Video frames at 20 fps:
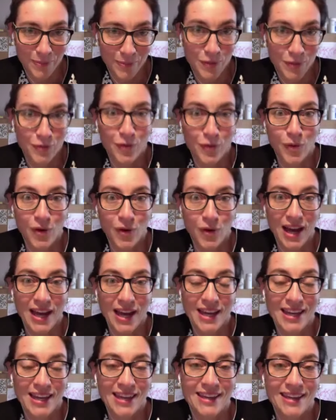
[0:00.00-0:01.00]
before
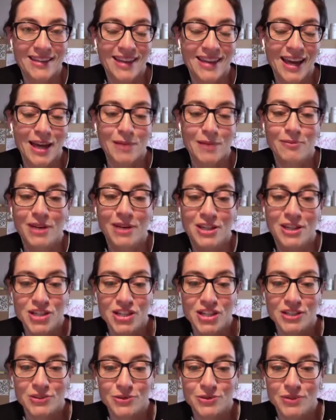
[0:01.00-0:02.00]
I had my
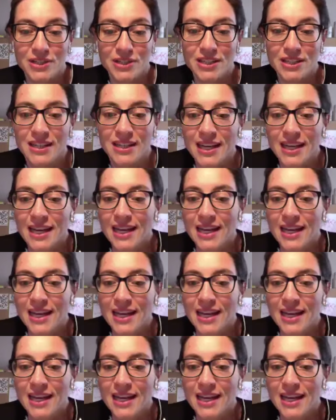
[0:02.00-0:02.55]
children.